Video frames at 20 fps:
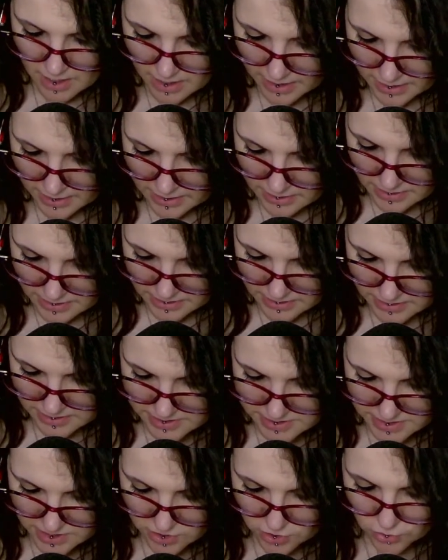It
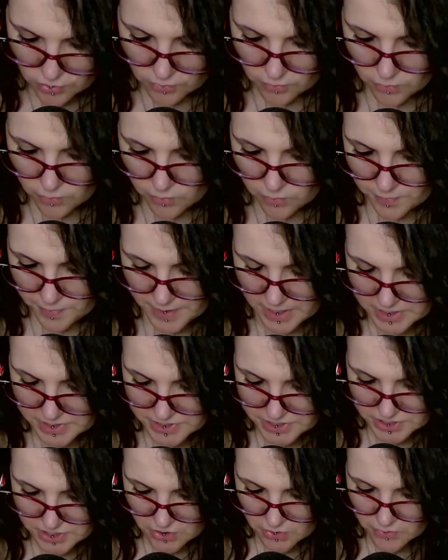is a
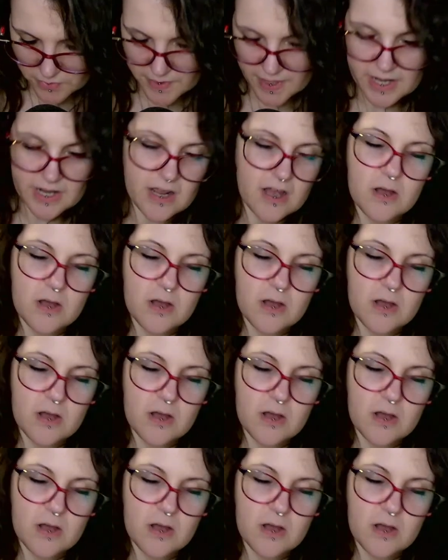stone that